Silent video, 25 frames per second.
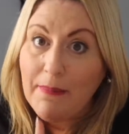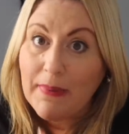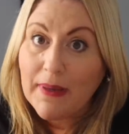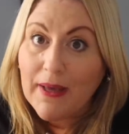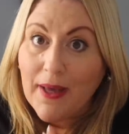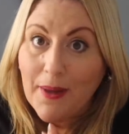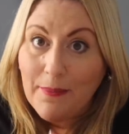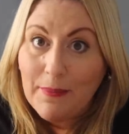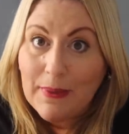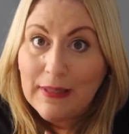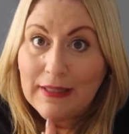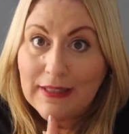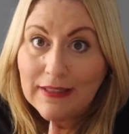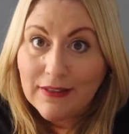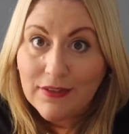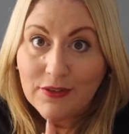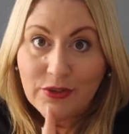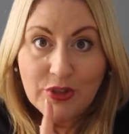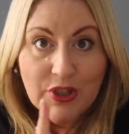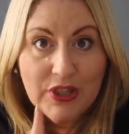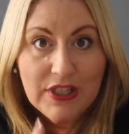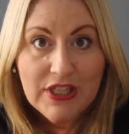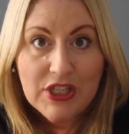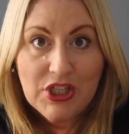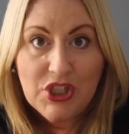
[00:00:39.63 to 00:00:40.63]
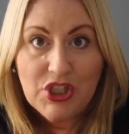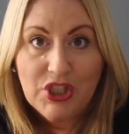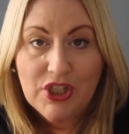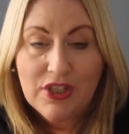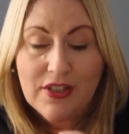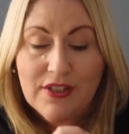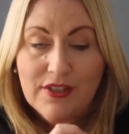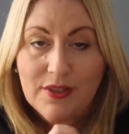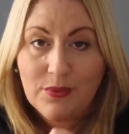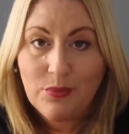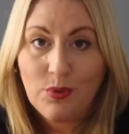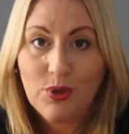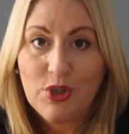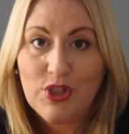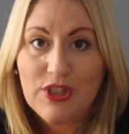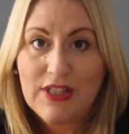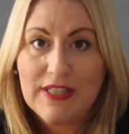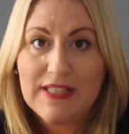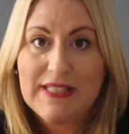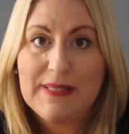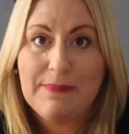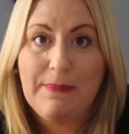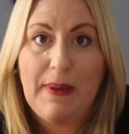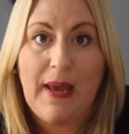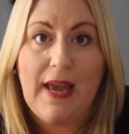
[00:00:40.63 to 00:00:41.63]
become a little tradition, so watch
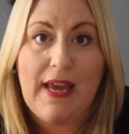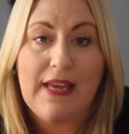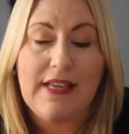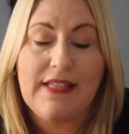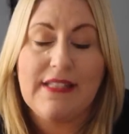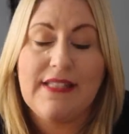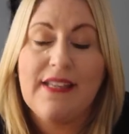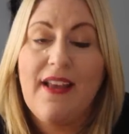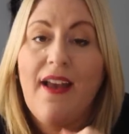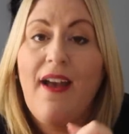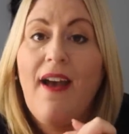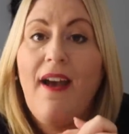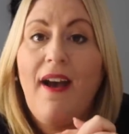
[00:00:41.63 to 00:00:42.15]
this space.